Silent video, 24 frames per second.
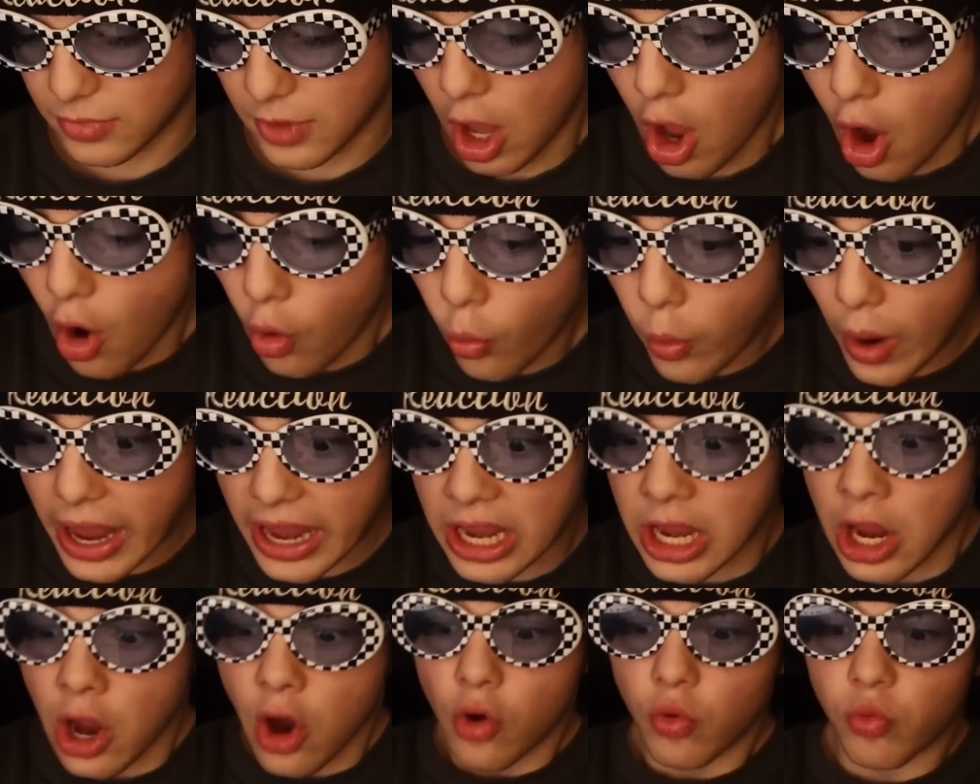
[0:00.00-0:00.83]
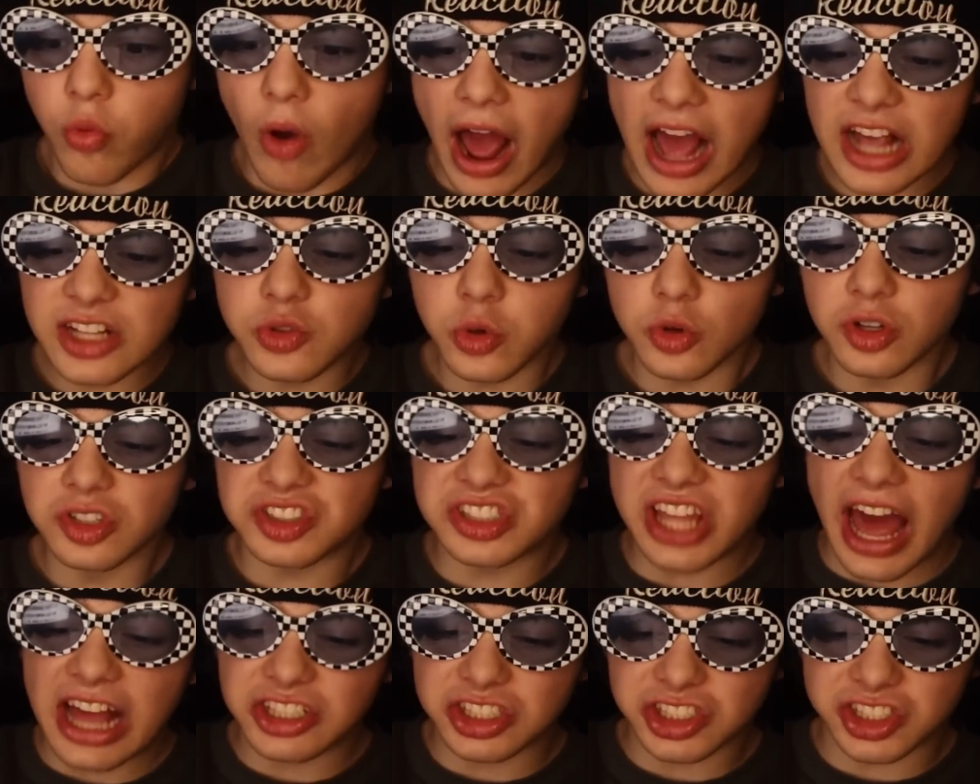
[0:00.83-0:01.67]
Wait, Ryan's World's
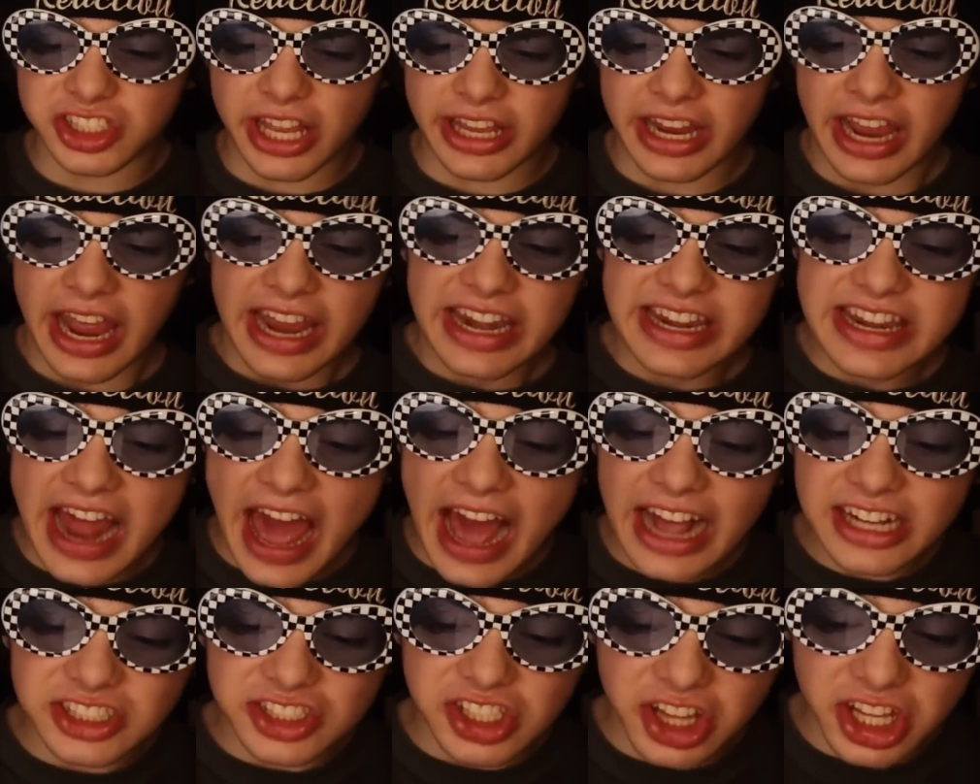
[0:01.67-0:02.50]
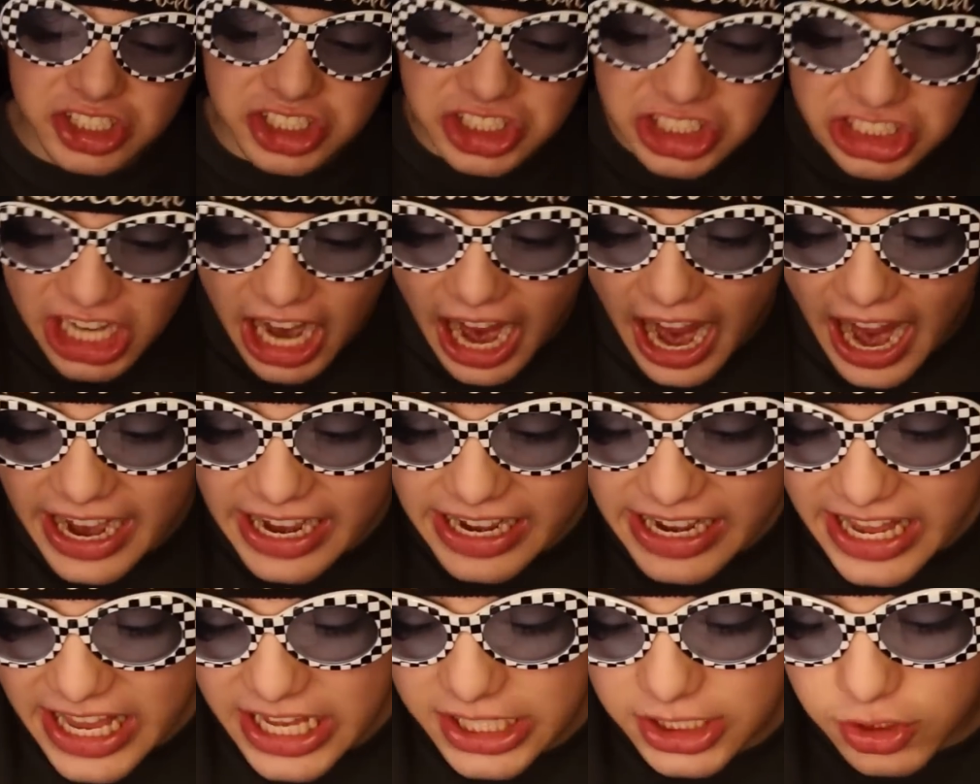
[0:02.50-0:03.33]
dad just said, next to the
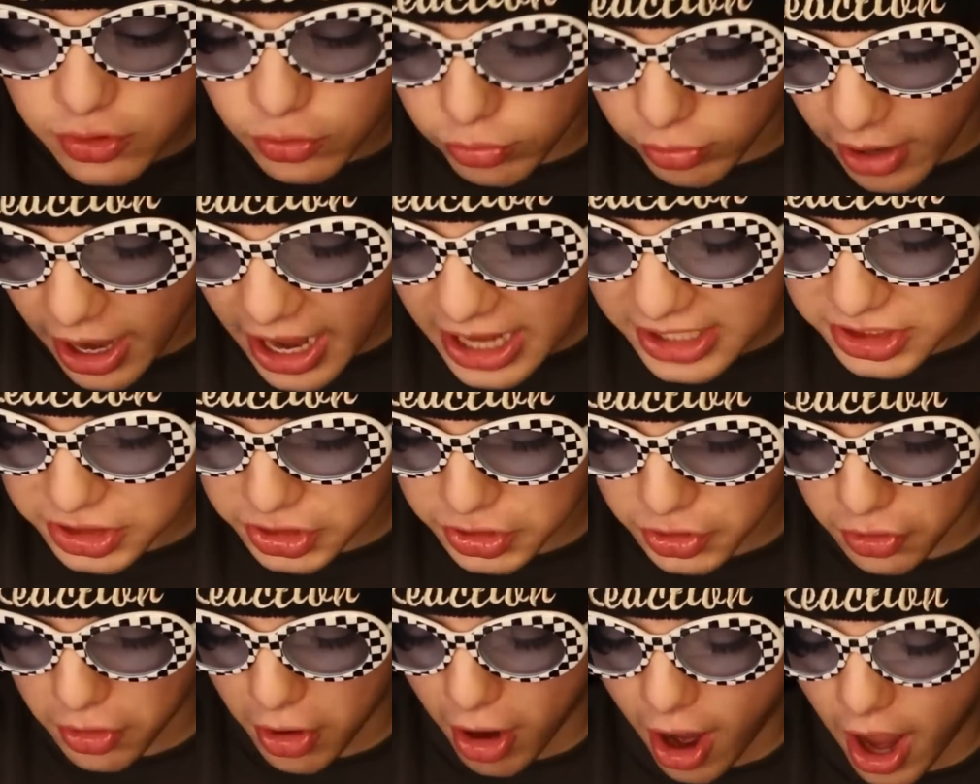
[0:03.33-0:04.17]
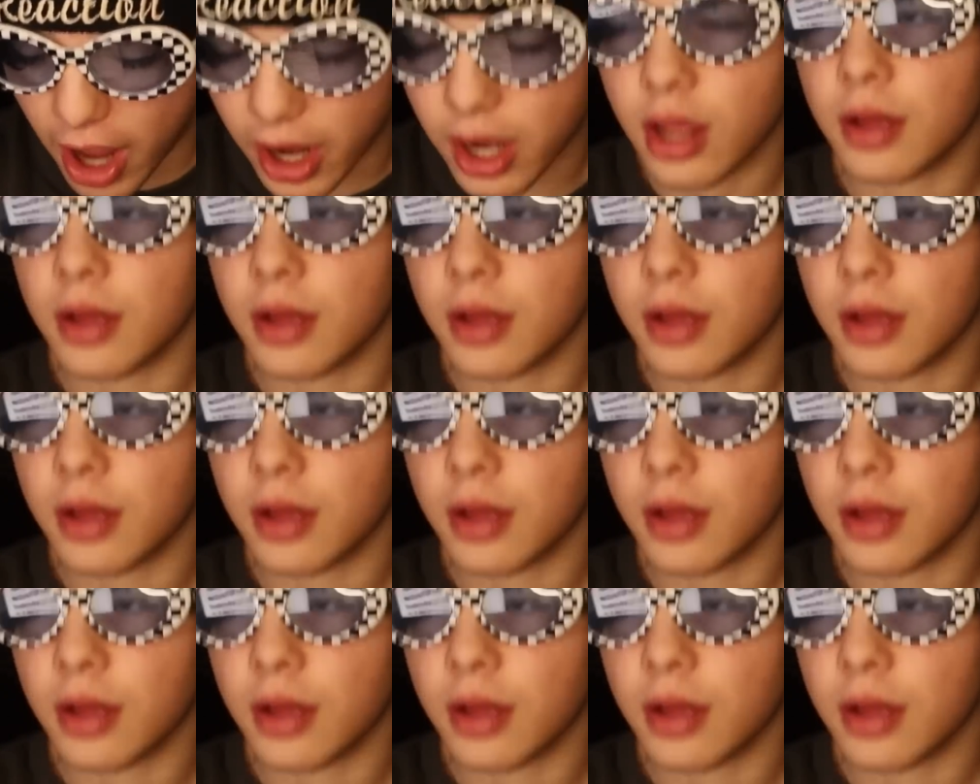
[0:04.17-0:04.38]
Chinese restaurant.